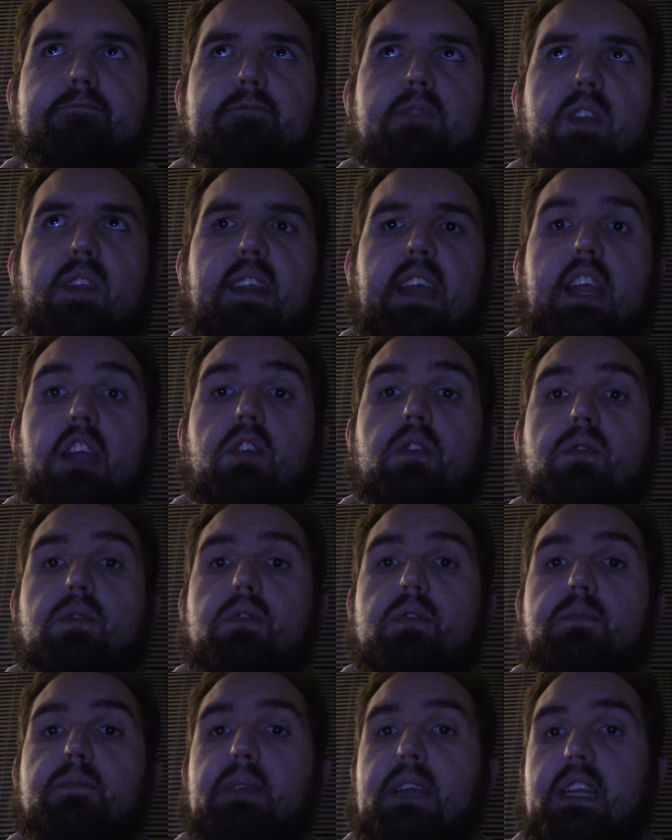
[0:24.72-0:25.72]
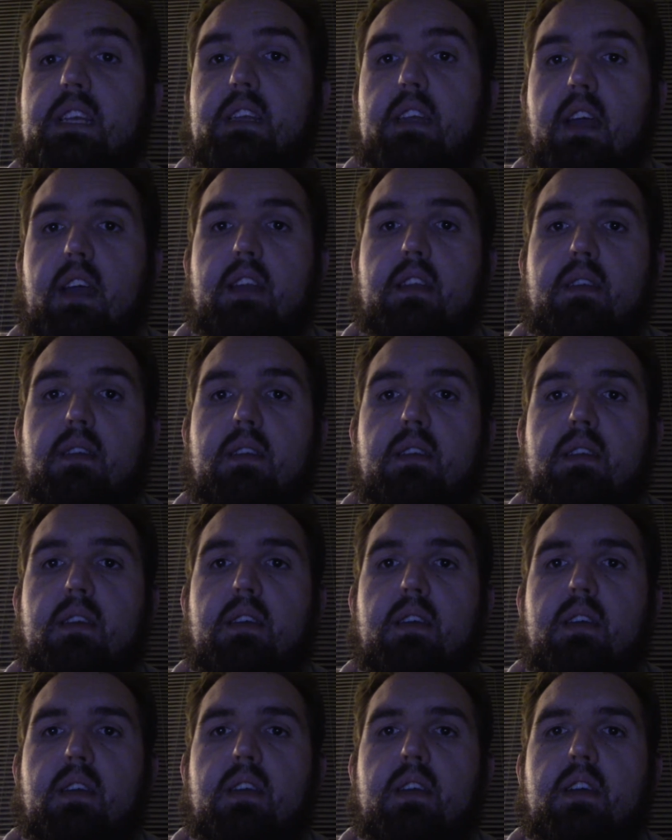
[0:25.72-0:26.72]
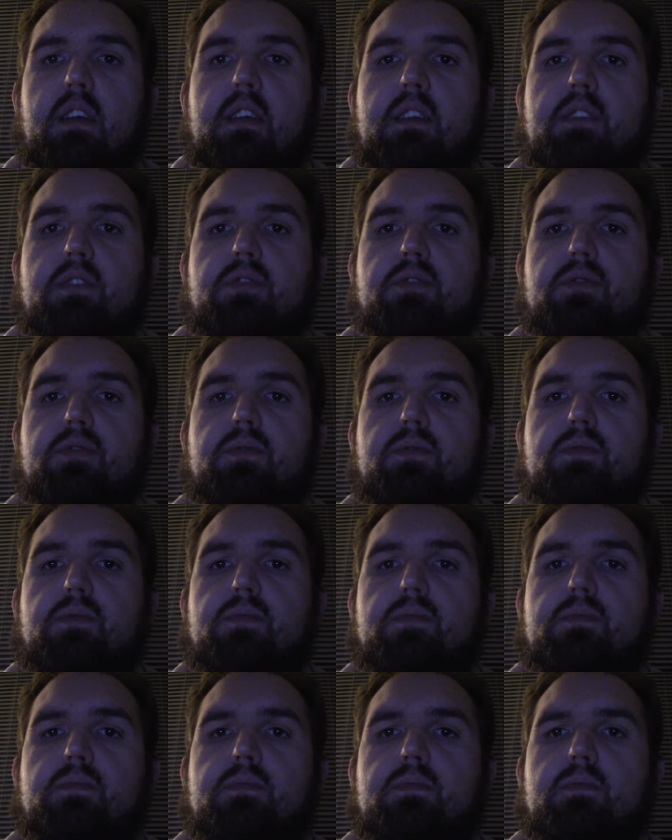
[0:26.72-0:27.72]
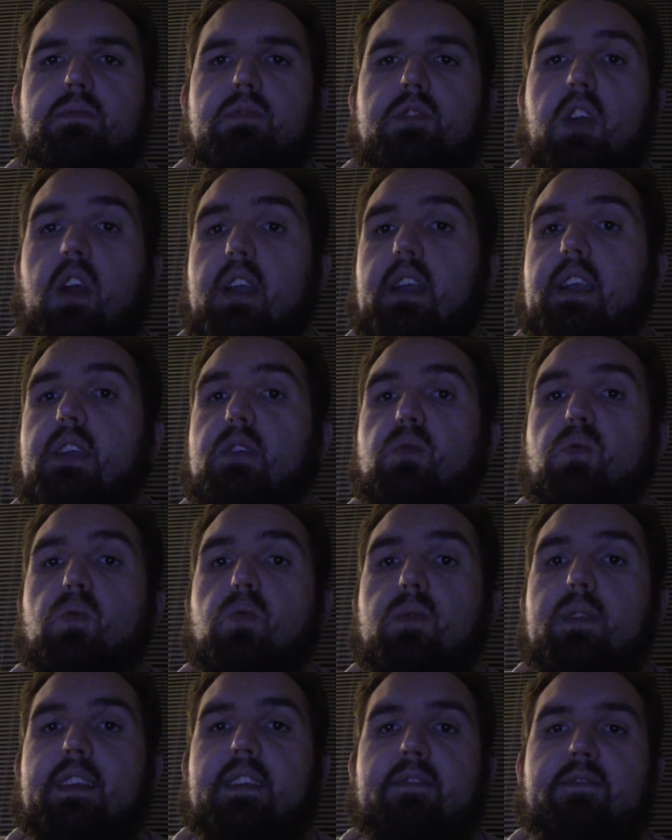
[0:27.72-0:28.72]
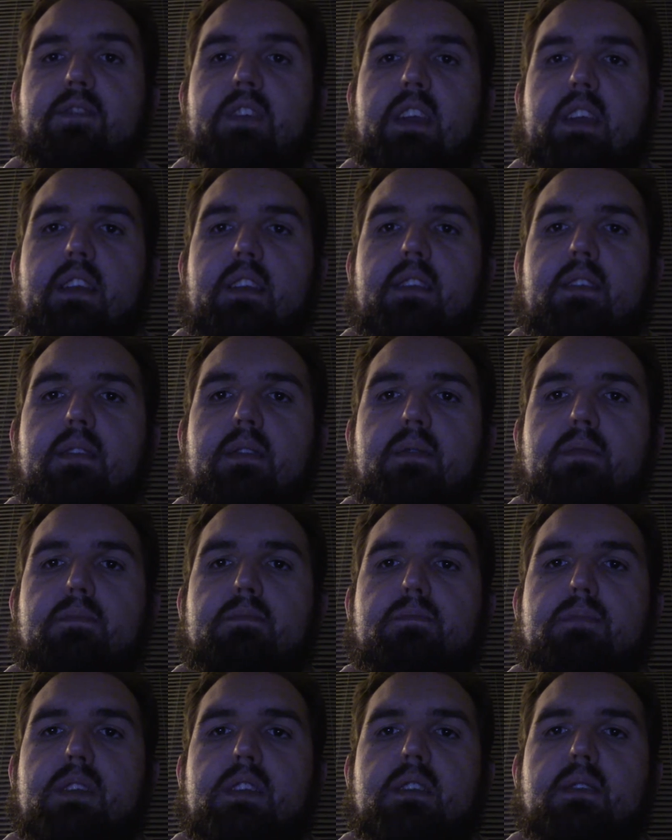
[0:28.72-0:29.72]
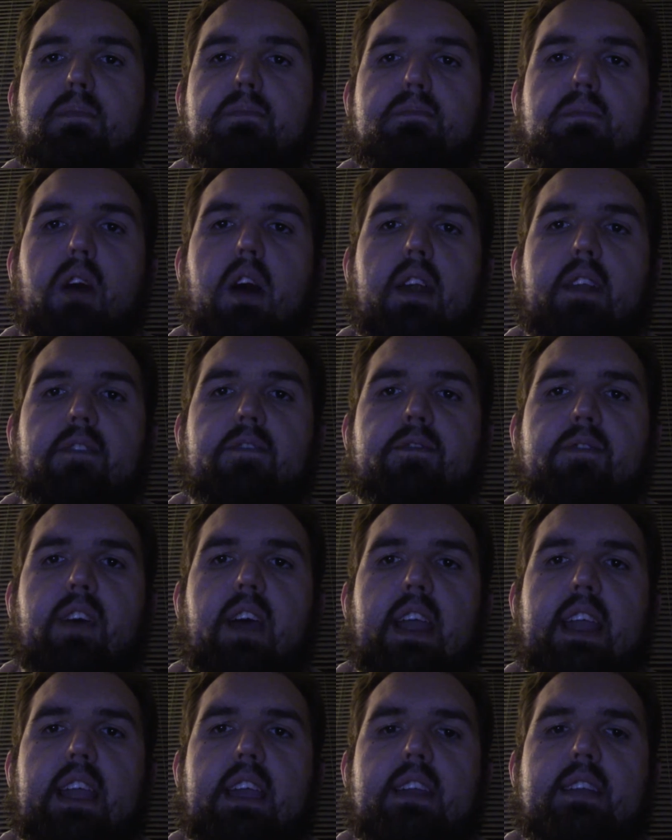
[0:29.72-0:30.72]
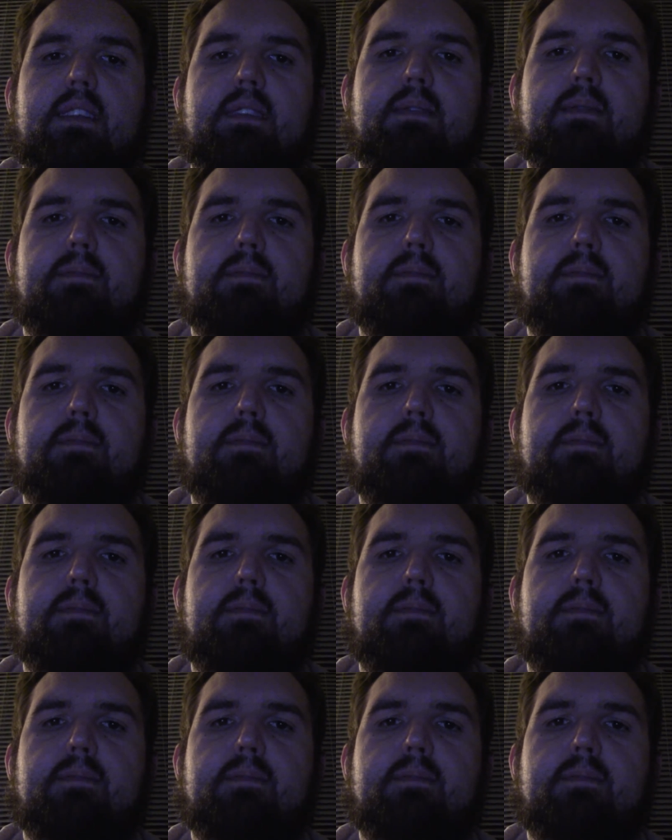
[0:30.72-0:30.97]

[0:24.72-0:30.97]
that could be done to not get rid of it, but to modify it.